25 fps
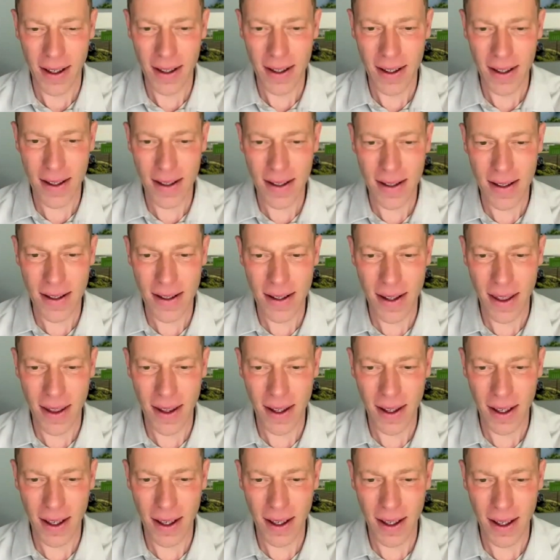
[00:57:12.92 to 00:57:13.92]
Is
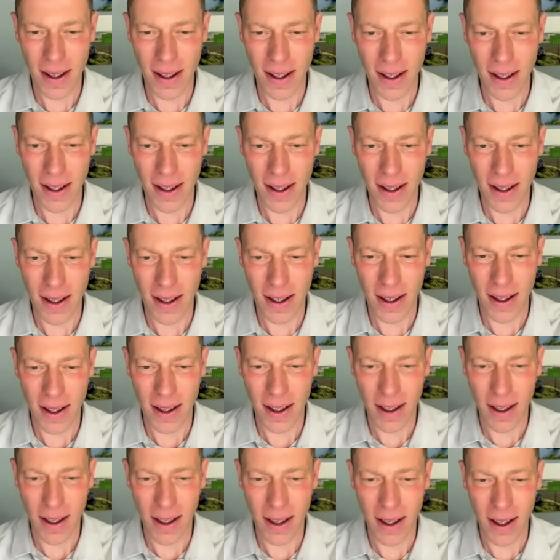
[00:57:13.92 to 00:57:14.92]
the
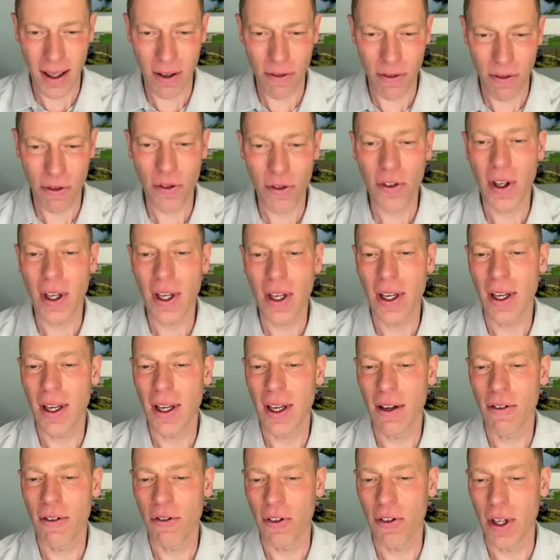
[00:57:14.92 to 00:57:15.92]
if
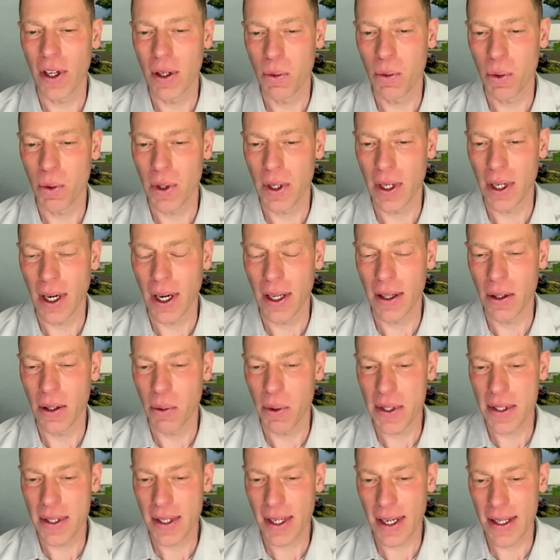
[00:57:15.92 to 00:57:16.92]
if in on the
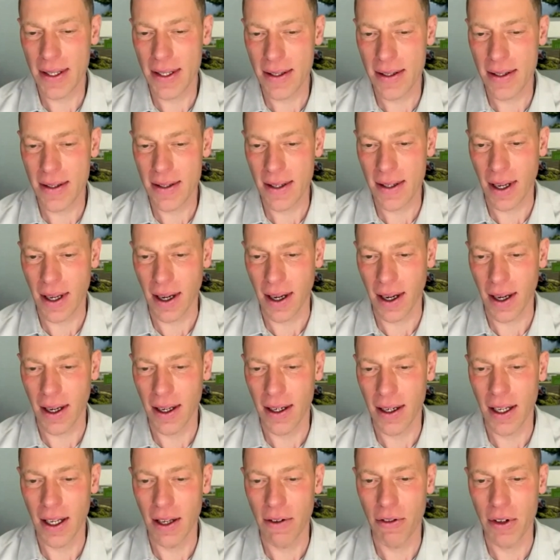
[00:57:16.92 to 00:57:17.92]
Wisconsin
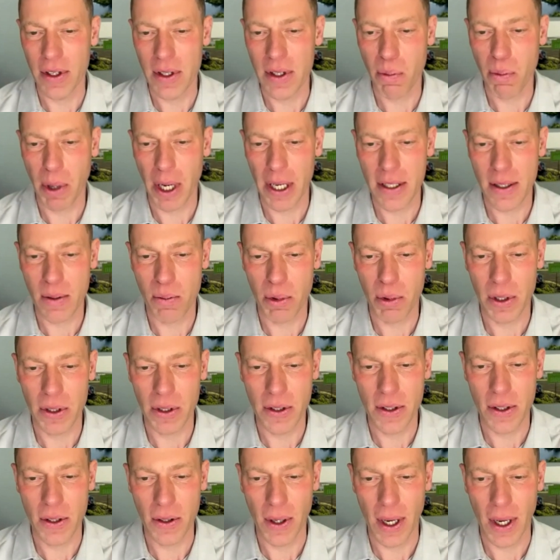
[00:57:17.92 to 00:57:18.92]
side, if it's possible
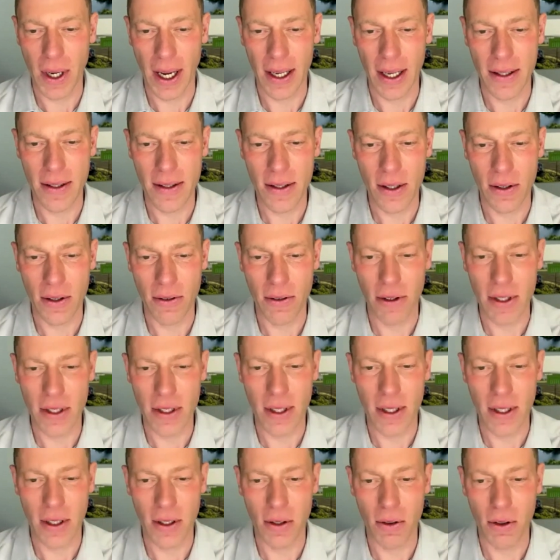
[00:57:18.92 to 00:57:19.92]
to add service
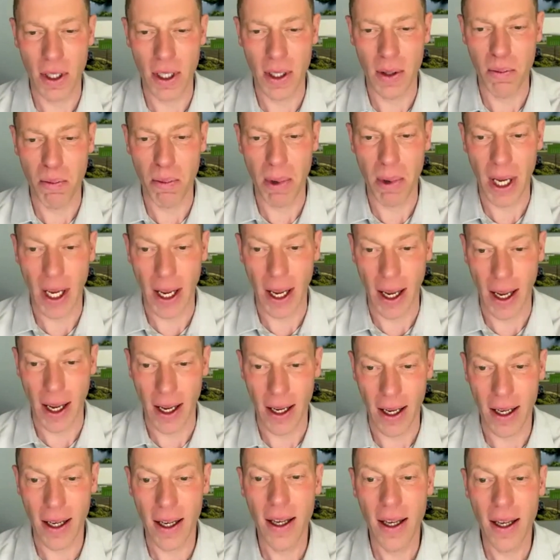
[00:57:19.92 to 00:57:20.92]
to Green
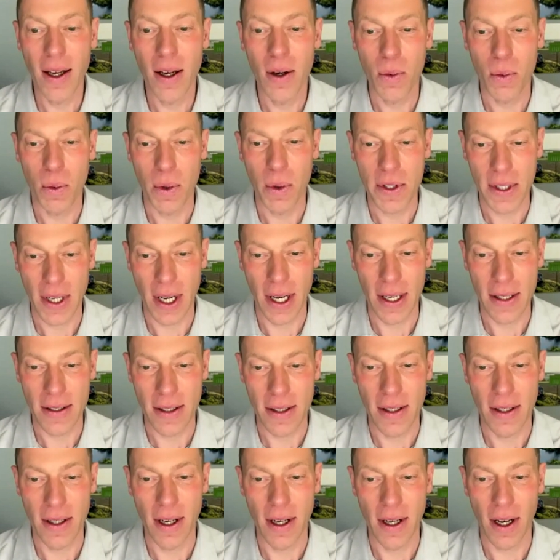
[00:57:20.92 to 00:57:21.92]
Bay,
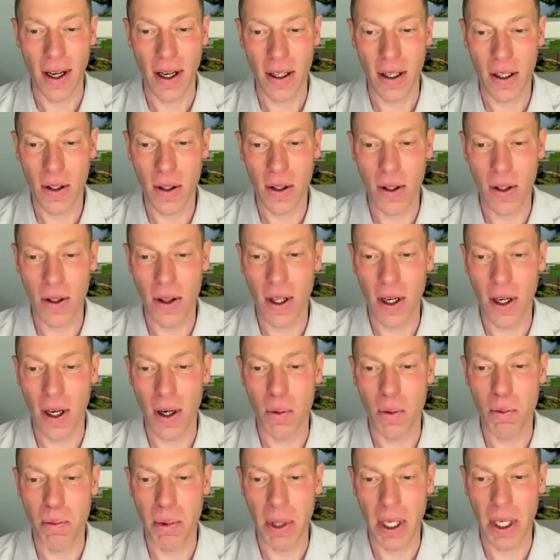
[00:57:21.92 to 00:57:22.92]
Wisconsin, uh, could
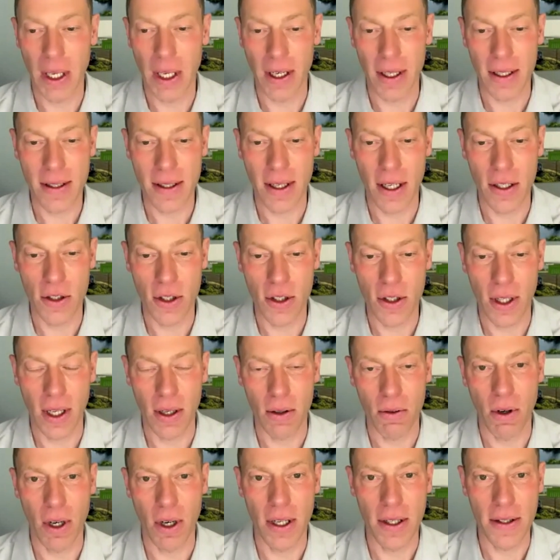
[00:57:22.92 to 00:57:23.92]
there be an extension
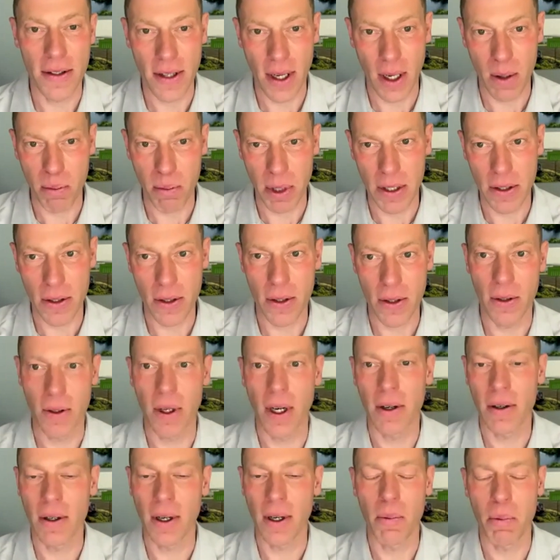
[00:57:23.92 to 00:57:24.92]
that runs up into
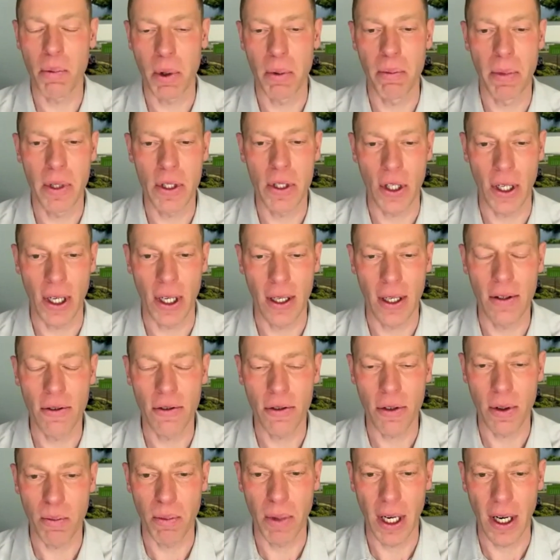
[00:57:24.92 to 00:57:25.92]
uh, Upper Michigan
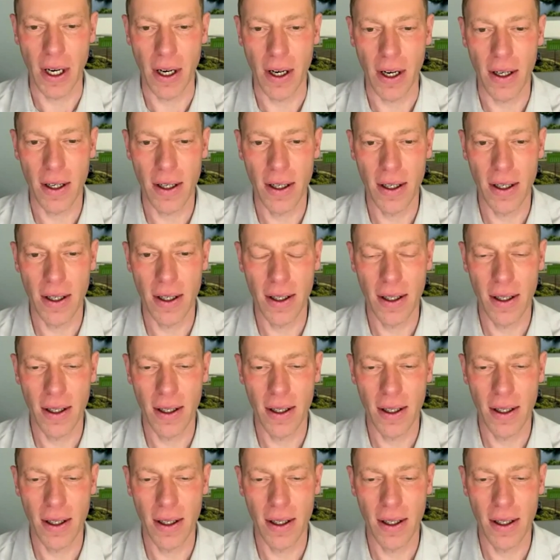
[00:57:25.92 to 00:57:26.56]
from there?